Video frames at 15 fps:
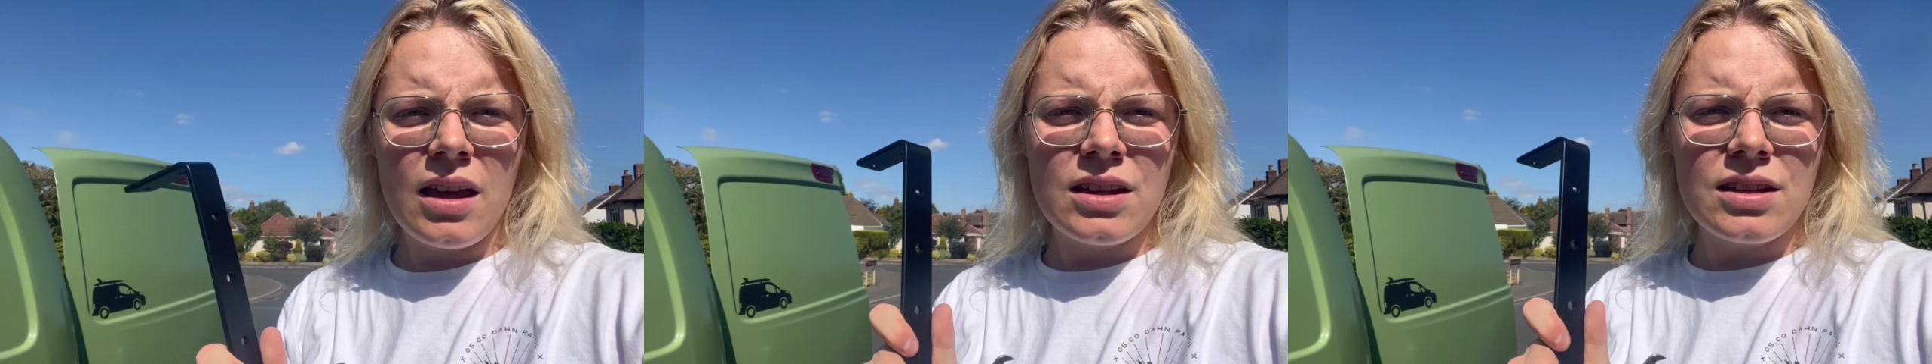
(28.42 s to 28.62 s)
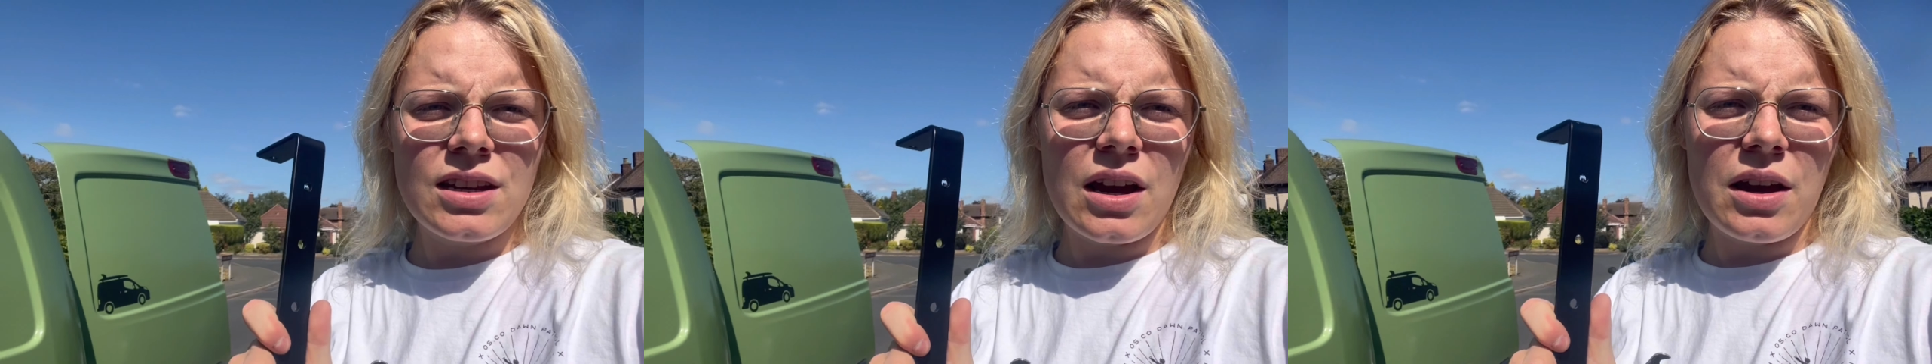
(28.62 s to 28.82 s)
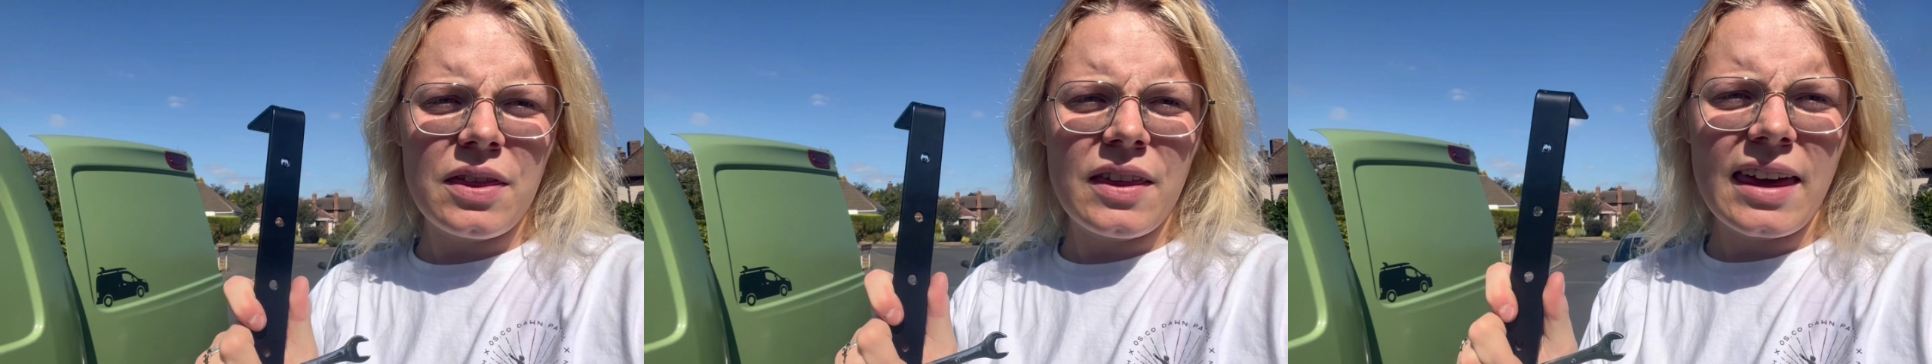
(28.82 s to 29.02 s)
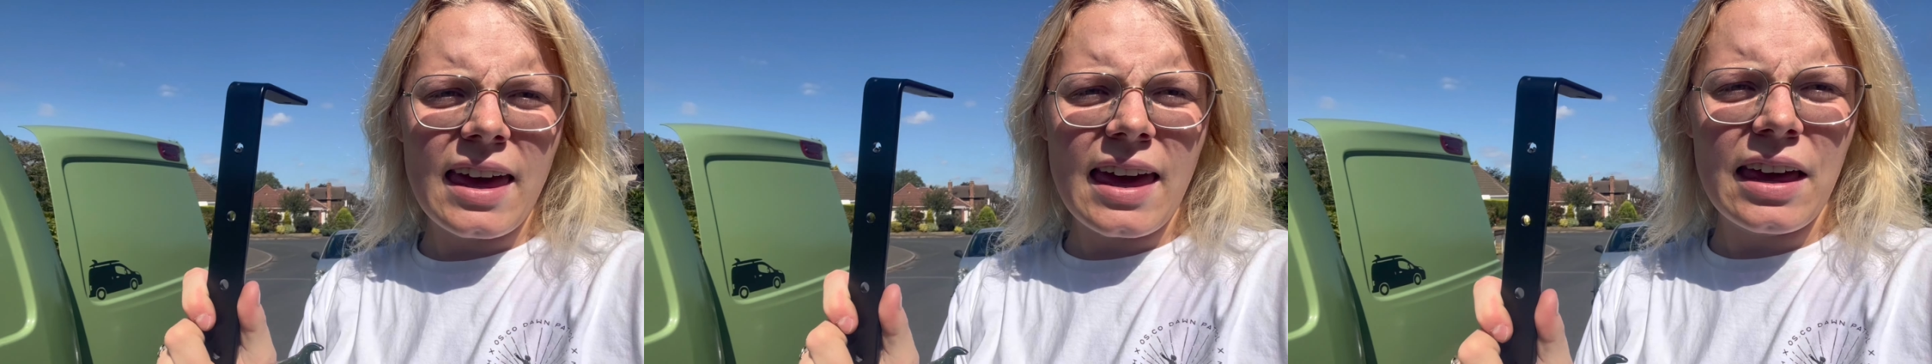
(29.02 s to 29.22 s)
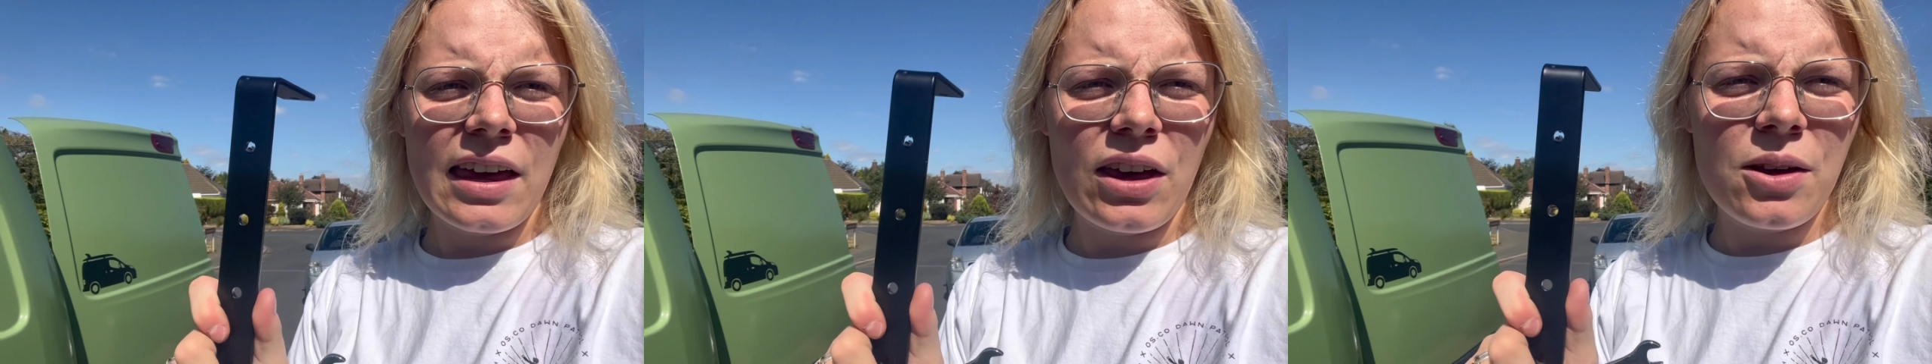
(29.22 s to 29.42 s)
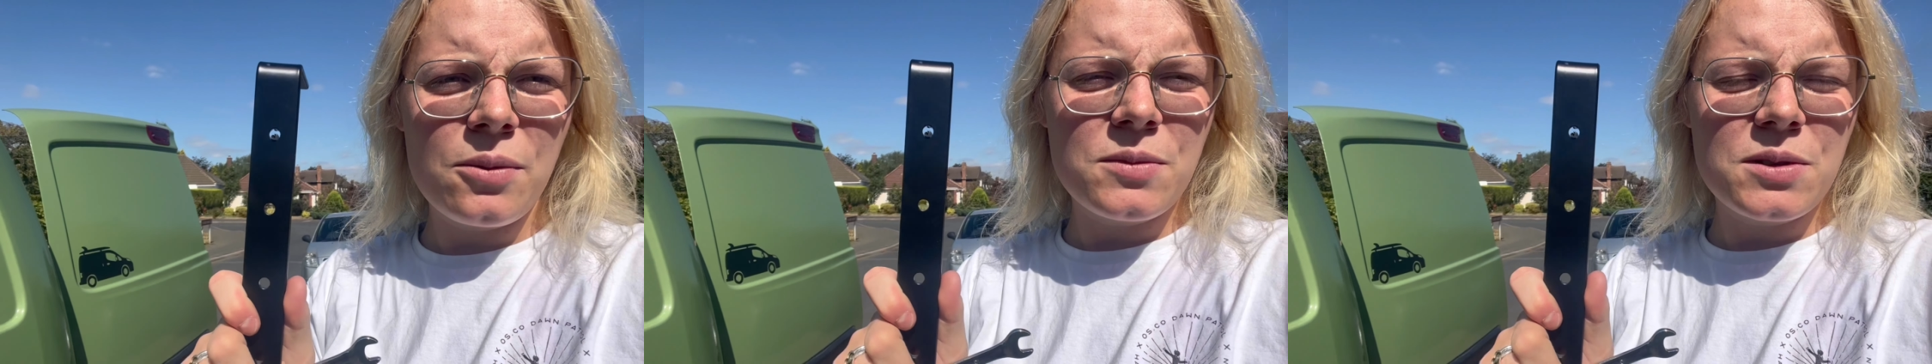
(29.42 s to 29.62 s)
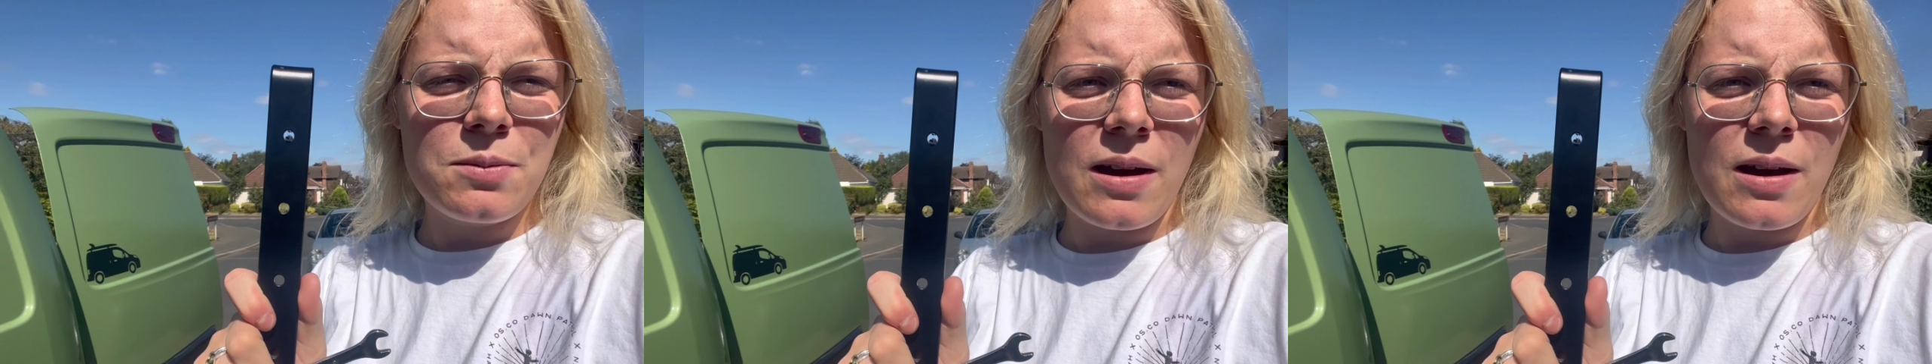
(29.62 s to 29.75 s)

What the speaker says: So the kit comes